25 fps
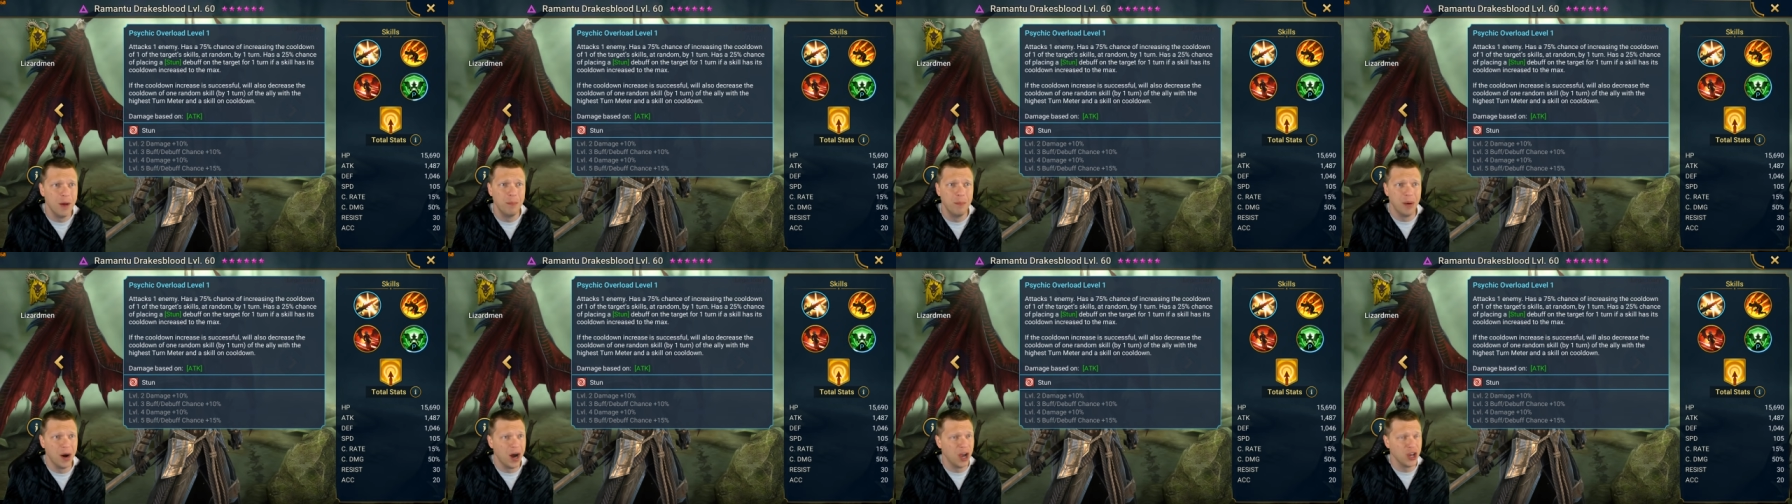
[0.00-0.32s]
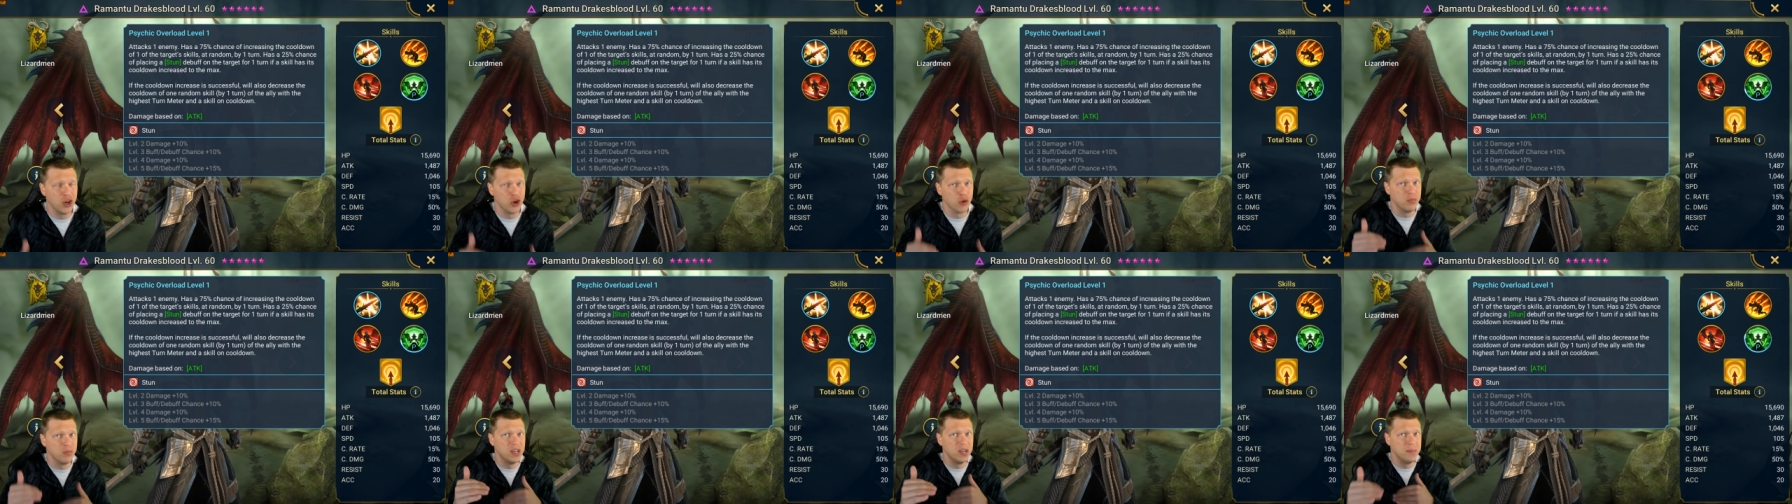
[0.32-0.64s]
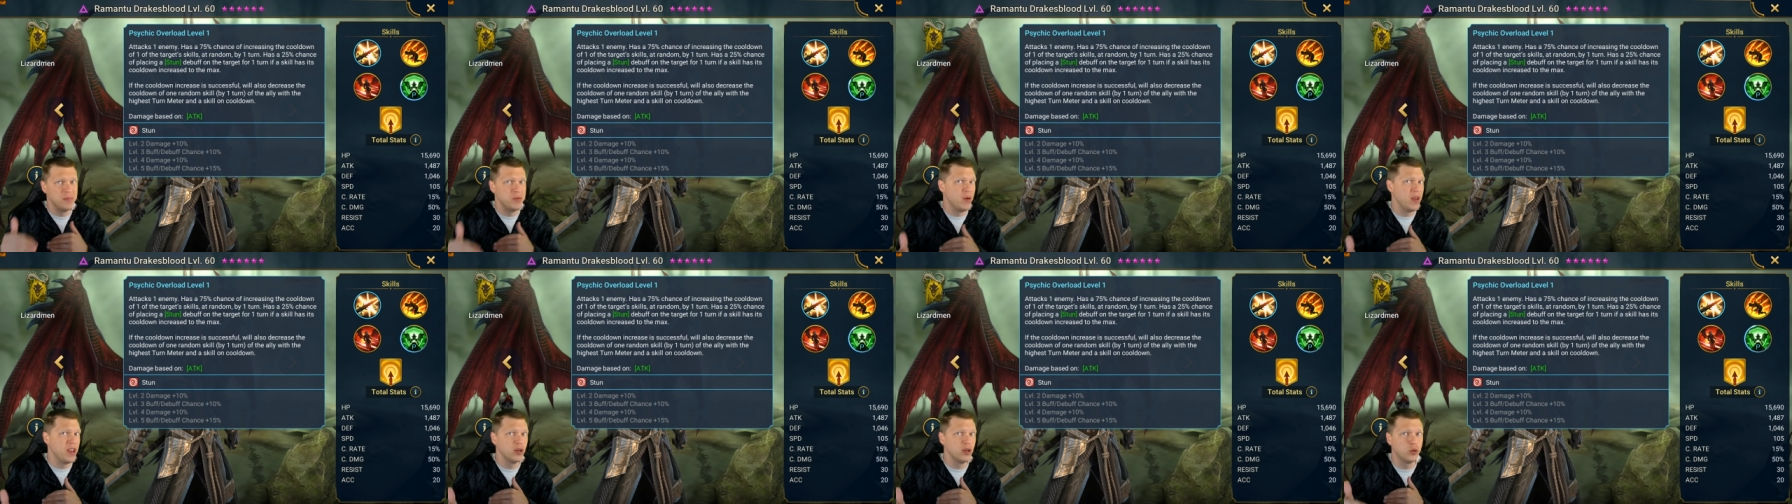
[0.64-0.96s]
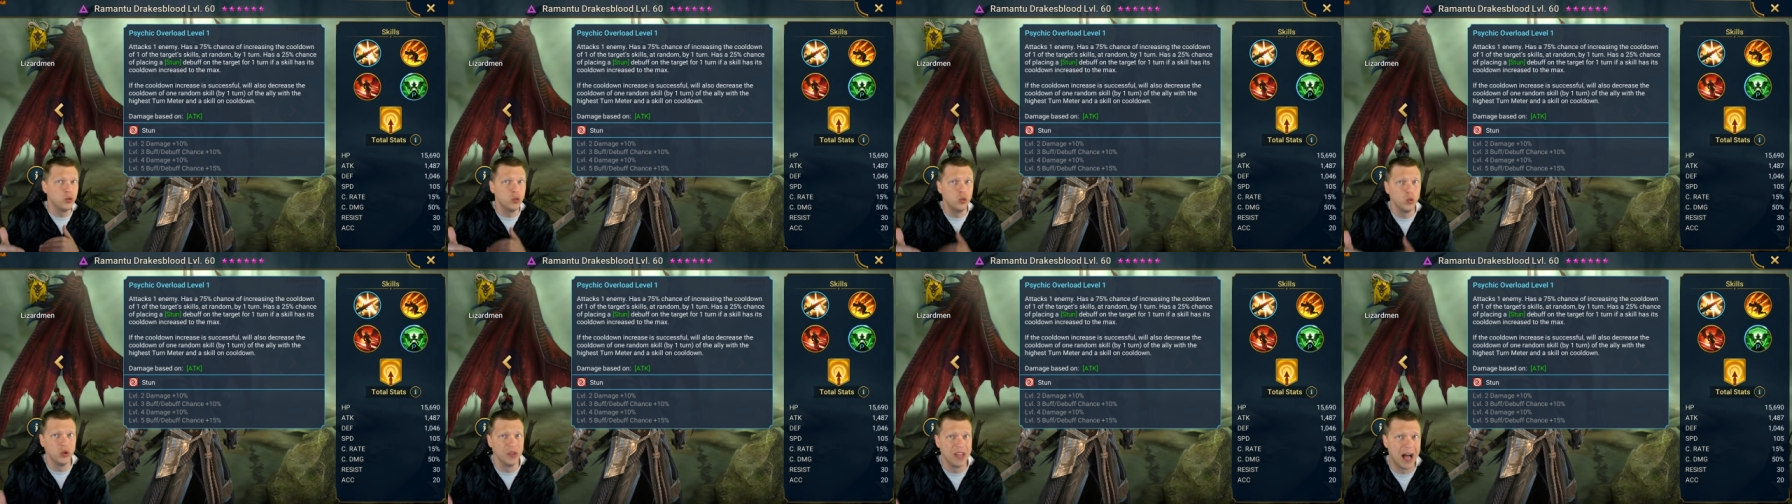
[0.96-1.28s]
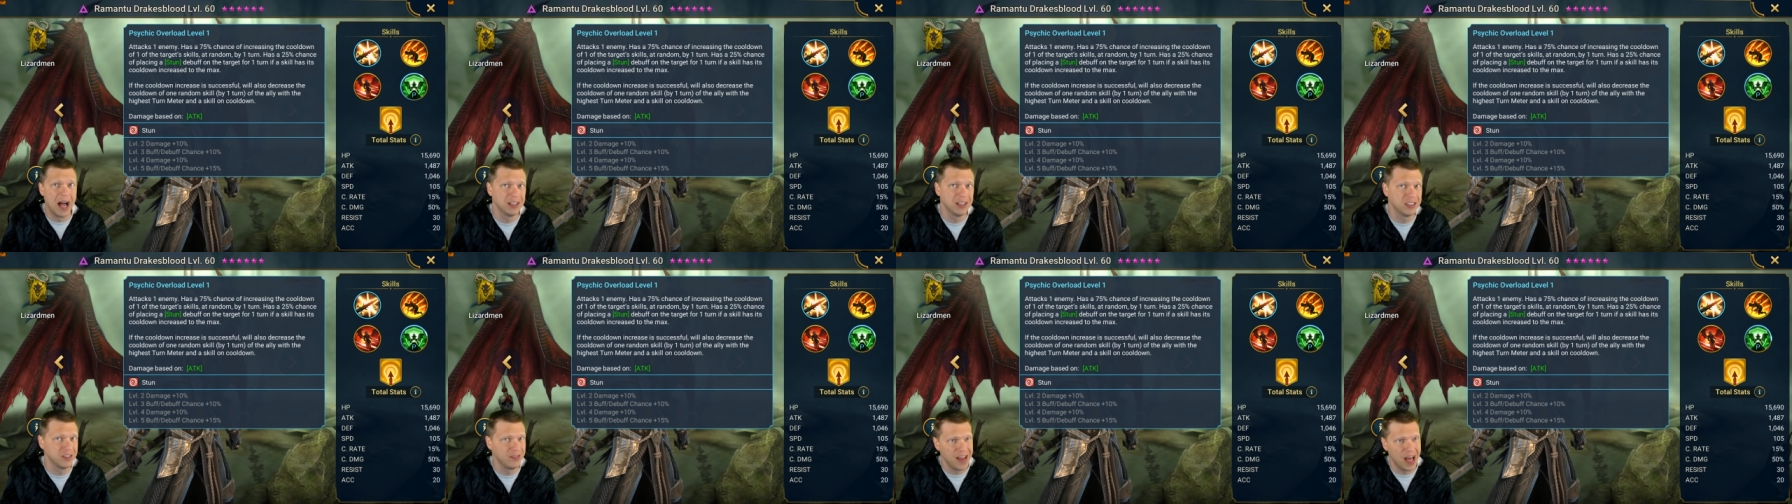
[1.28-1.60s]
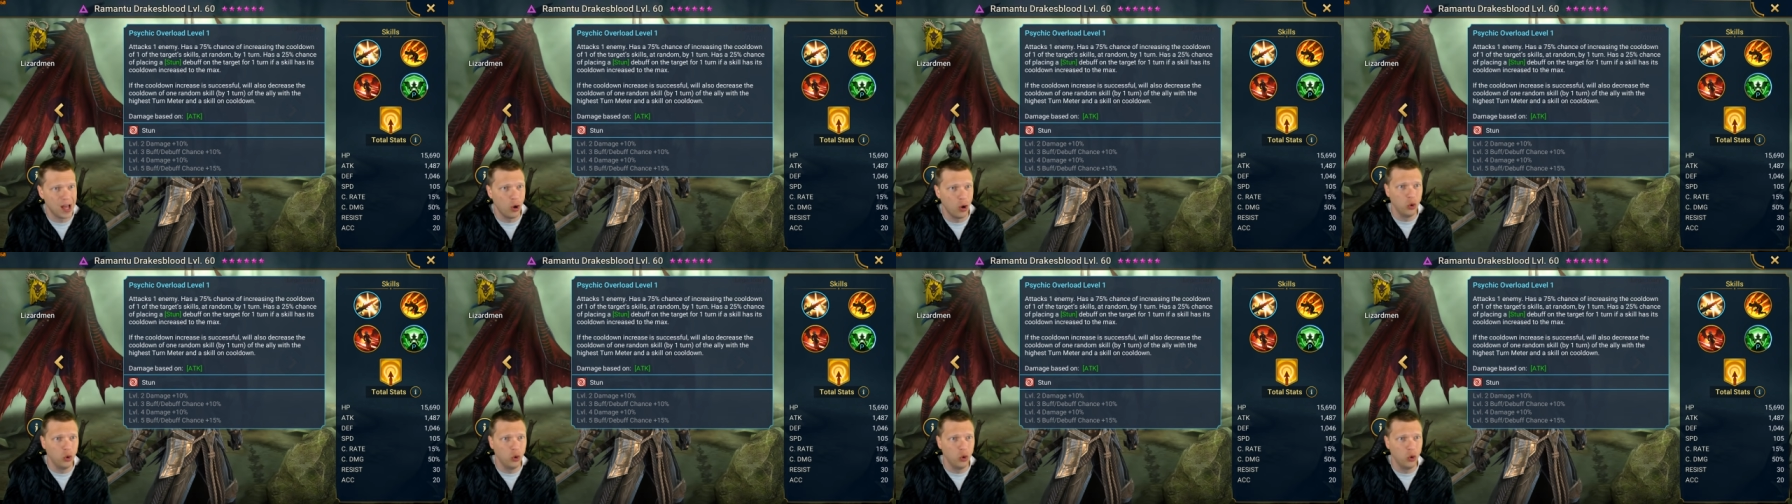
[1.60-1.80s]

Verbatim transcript: but you're manipulating cooldowns of not